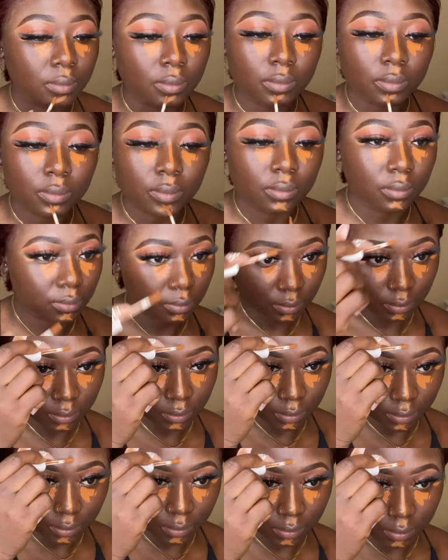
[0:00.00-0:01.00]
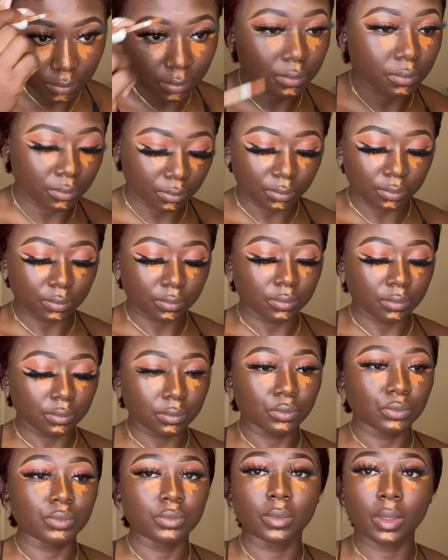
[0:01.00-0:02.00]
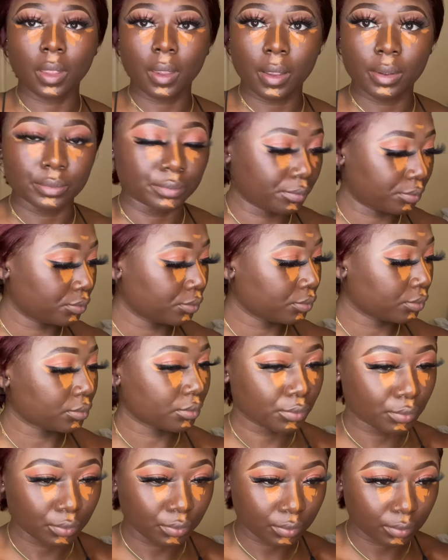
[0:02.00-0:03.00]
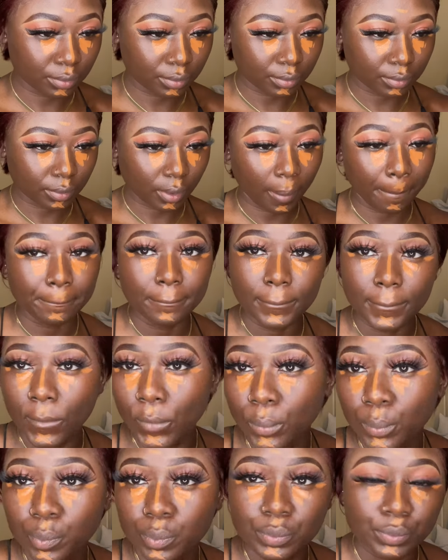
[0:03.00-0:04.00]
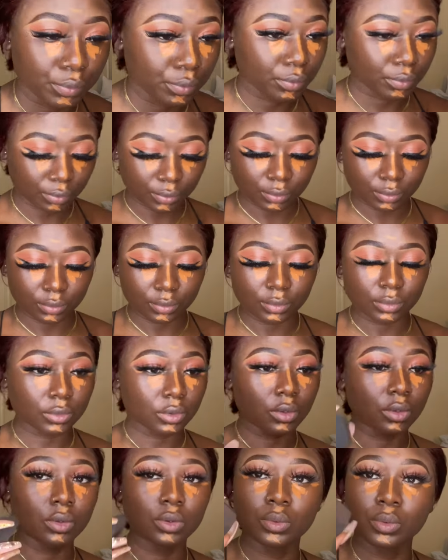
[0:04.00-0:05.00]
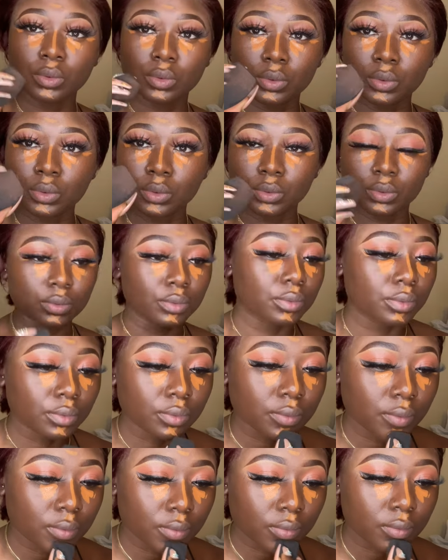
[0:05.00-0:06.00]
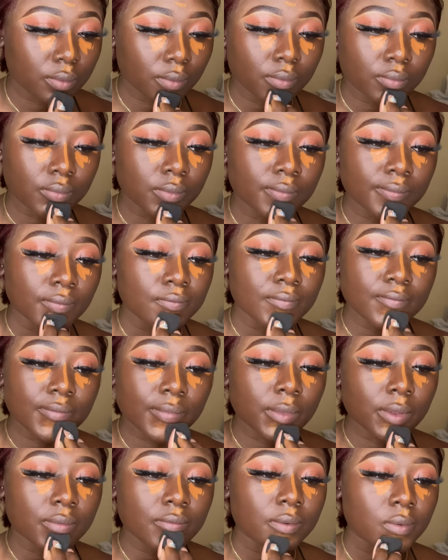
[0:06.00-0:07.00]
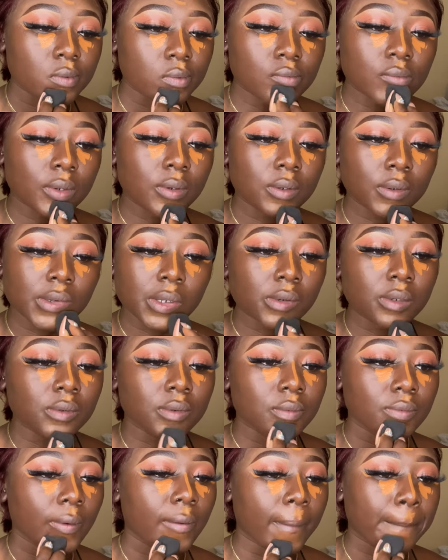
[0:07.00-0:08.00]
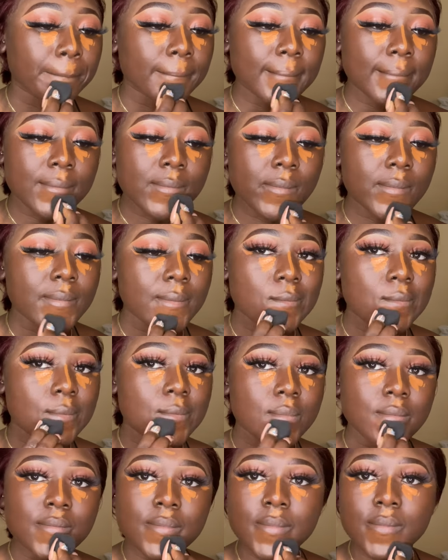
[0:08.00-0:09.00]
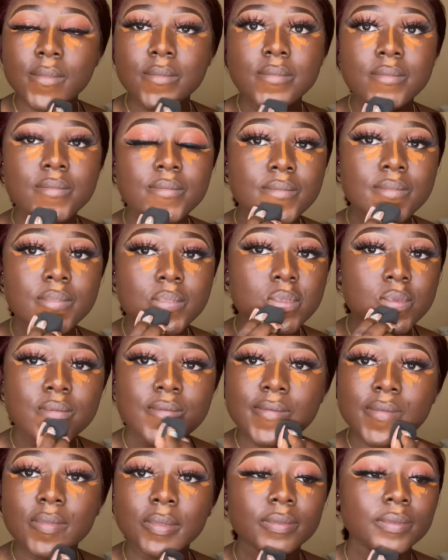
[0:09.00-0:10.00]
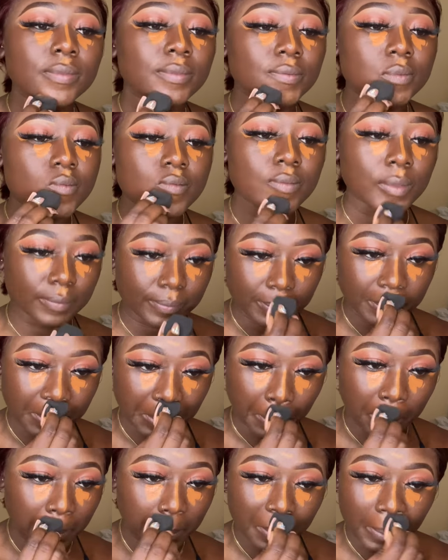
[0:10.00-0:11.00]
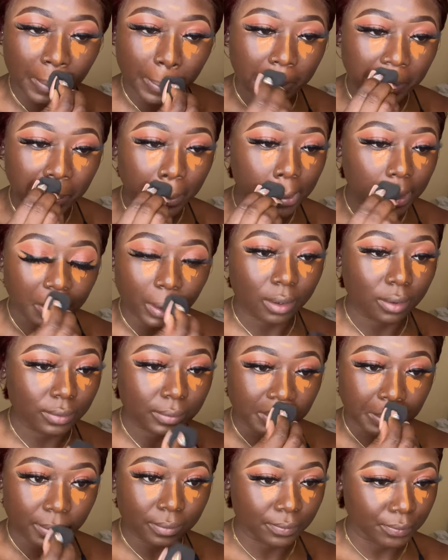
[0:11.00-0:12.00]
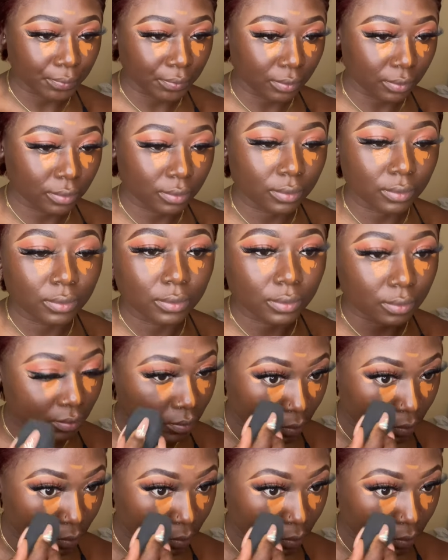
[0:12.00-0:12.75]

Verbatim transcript: brow, cupid's bow, my chin, as well as my forehead. I am going to be using the same beauty blender and I'm going to blend that out. Guys, blend, blend, blend.